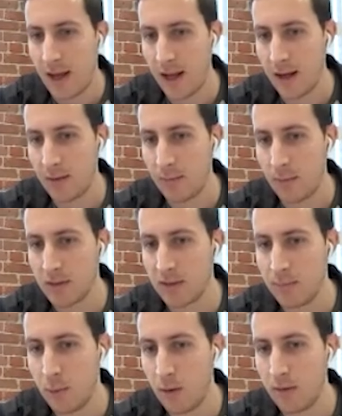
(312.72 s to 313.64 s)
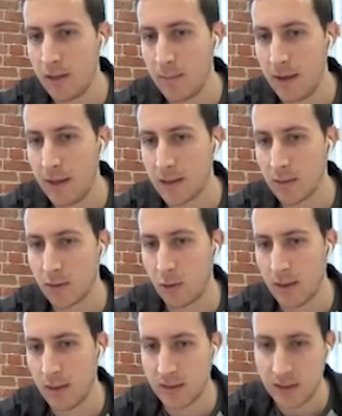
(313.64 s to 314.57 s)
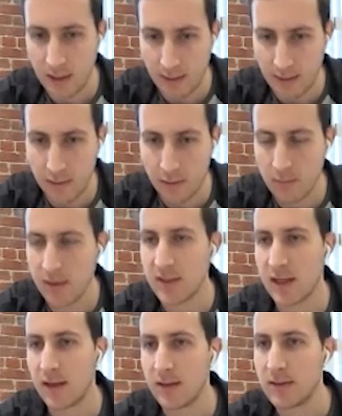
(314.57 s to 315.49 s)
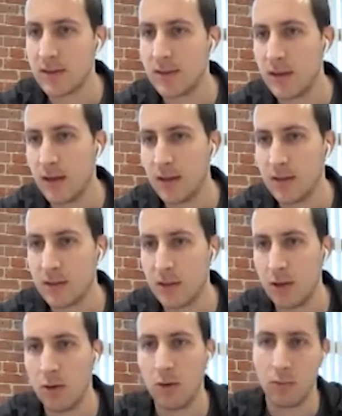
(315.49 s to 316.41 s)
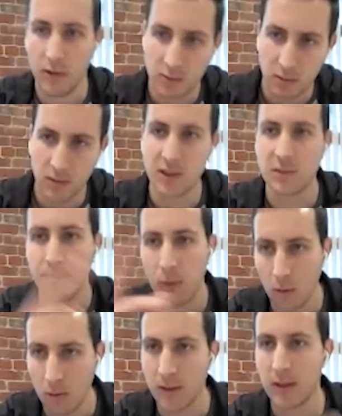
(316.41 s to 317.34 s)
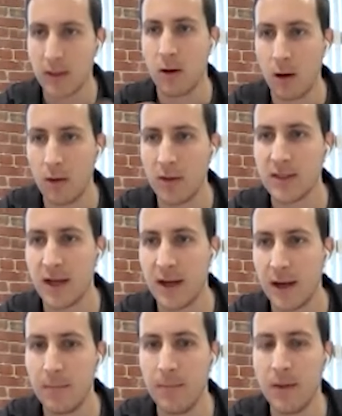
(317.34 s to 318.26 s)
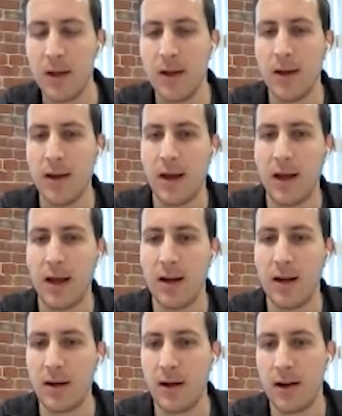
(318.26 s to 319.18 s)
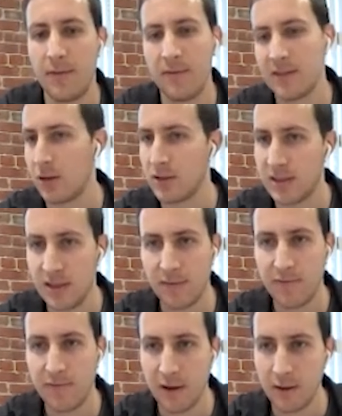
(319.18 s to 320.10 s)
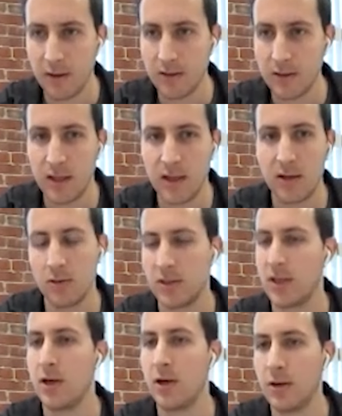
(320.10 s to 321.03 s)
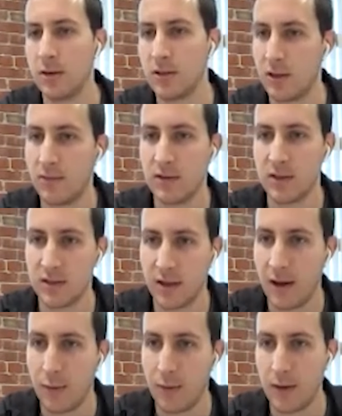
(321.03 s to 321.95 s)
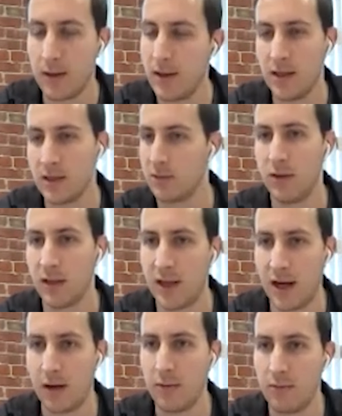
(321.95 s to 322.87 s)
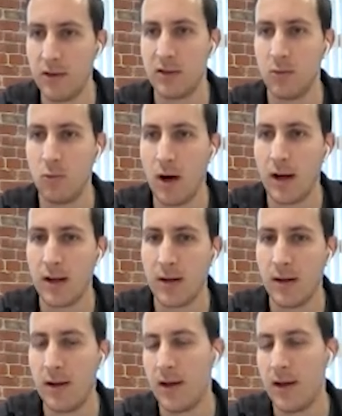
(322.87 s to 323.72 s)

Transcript: And most importantly, it makes a request every 3 seconds. And so it's really just polling all the time. And if it starts seeing failures, it knows that your service is unhealthy. It doesn't really care the reason why.